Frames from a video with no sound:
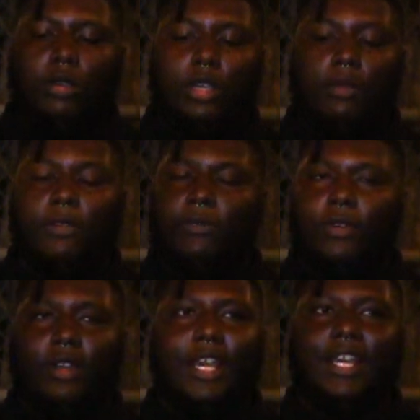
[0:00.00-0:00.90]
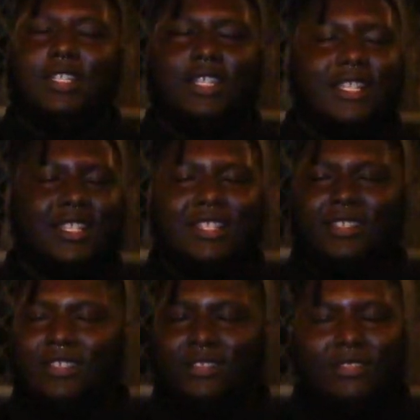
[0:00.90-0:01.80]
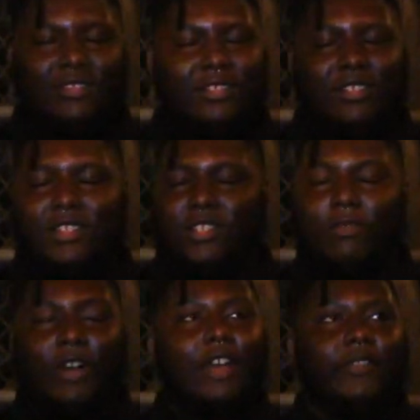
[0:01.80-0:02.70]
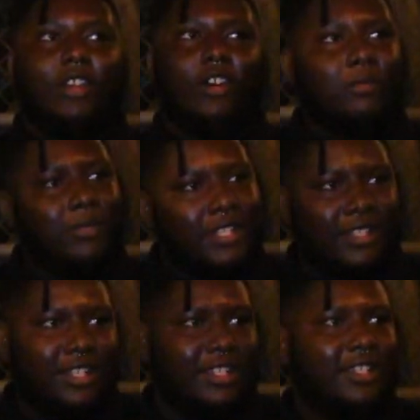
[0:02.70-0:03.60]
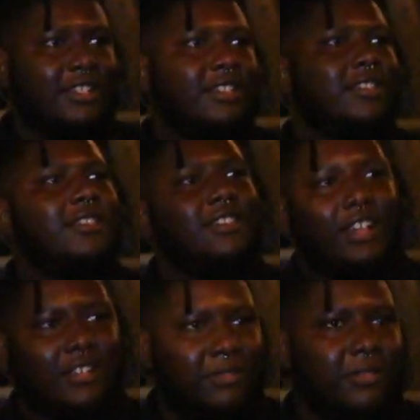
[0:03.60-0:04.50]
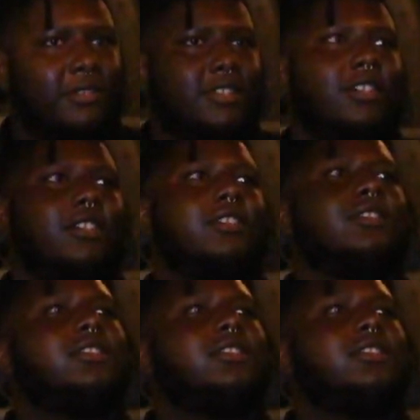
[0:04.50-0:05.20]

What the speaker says: And before that, just surviving homelessness, sexual assault.